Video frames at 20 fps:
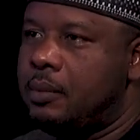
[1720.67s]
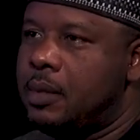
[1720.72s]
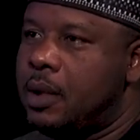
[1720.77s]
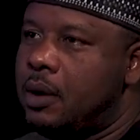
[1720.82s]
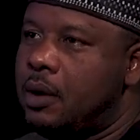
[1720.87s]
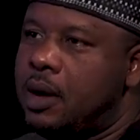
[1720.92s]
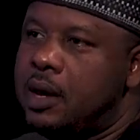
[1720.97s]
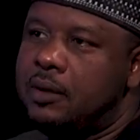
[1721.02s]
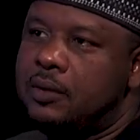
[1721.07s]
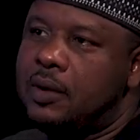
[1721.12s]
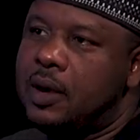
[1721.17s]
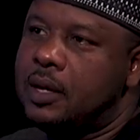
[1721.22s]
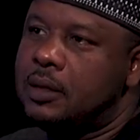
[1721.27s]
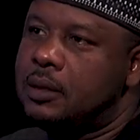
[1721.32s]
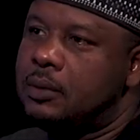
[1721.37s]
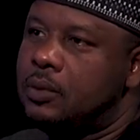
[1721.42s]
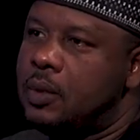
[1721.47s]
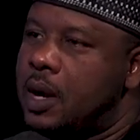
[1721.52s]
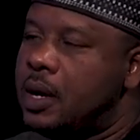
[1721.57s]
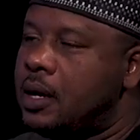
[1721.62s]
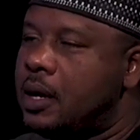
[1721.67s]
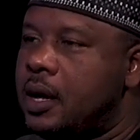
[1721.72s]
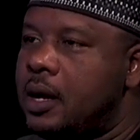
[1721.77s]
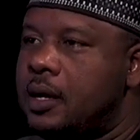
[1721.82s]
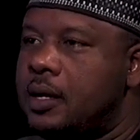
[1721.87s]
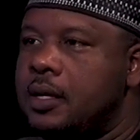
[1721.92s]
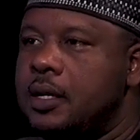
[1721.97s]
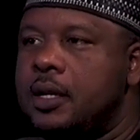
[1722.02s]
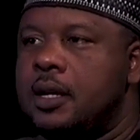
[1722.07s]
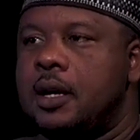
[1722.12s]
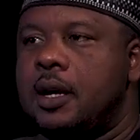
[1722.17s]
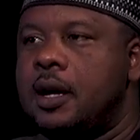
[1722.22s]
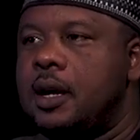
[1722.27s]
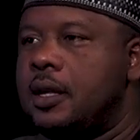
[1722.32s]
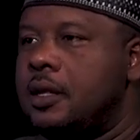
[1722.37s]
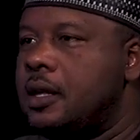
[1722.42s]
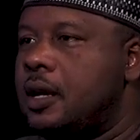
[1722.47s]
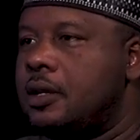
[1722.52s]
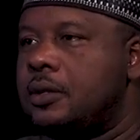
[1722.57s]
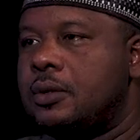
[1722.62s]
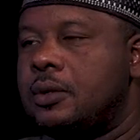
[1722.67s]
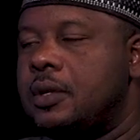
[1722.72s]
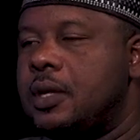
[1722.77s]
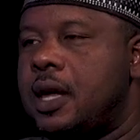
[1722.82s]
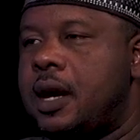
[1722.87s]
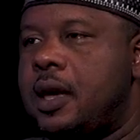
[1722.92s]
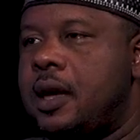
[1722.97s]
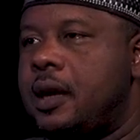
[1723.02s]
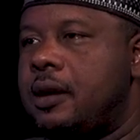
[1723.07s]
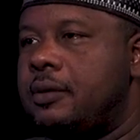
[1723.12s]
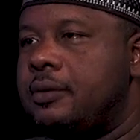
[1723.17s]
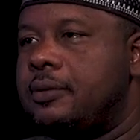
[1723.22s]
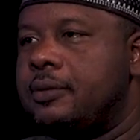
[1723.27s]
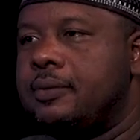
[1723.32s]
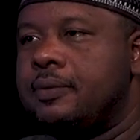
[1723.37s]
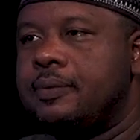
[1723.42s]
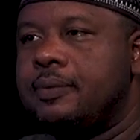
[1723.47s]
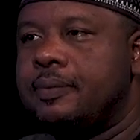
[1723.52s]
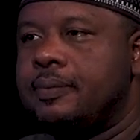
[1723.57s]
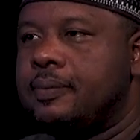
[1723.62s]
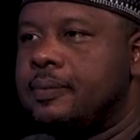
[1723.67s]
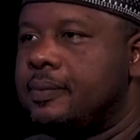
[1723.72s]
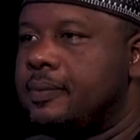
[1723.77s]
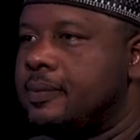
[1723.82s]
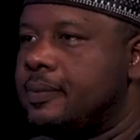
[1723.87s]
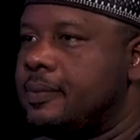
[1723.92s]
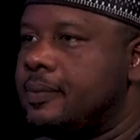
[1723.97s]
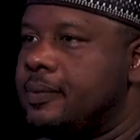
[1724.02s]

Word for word: My wife has one car, and that's all that I have. Mm.